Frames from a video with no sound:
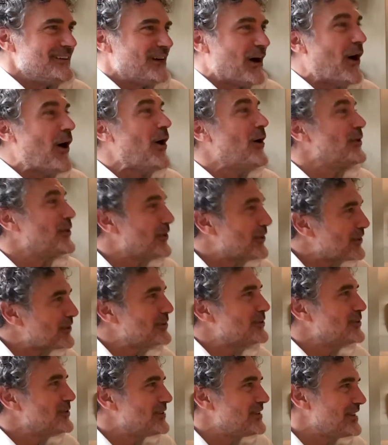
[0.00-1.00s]

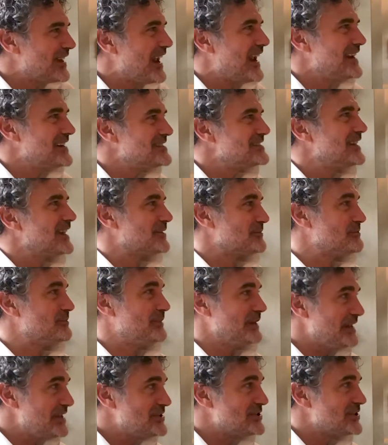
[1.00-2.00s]
honored to say is that
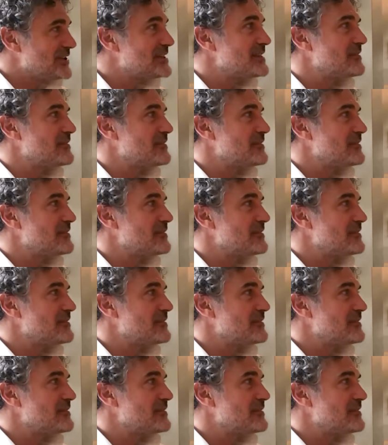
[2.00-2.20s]
BiCE,